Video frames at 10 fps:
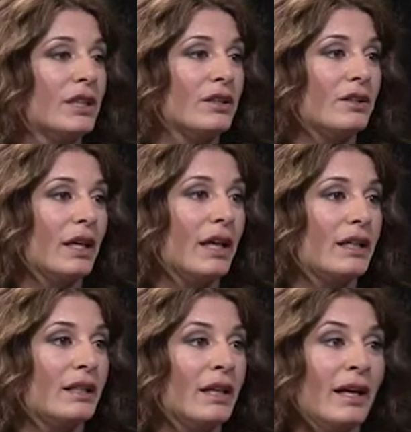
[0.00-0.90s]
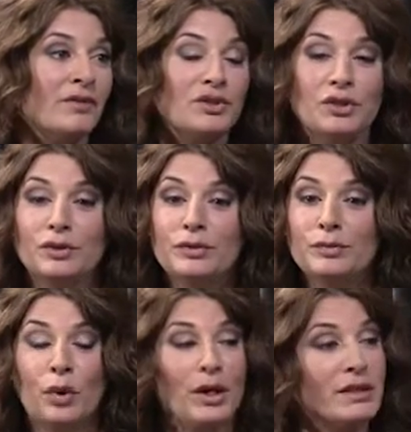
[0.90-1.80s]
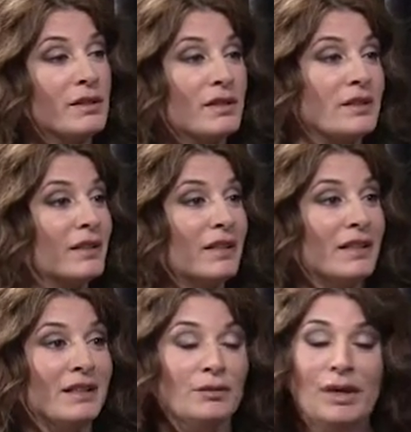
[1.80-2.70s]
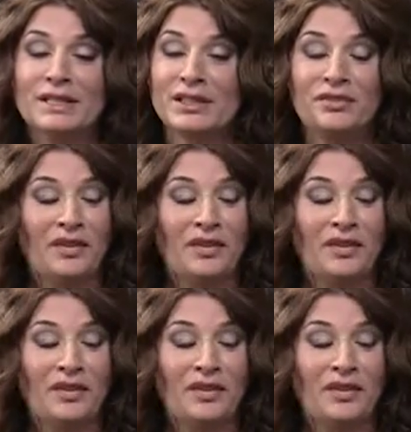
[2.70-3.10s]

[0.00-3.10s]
here, and I have two boys, raising a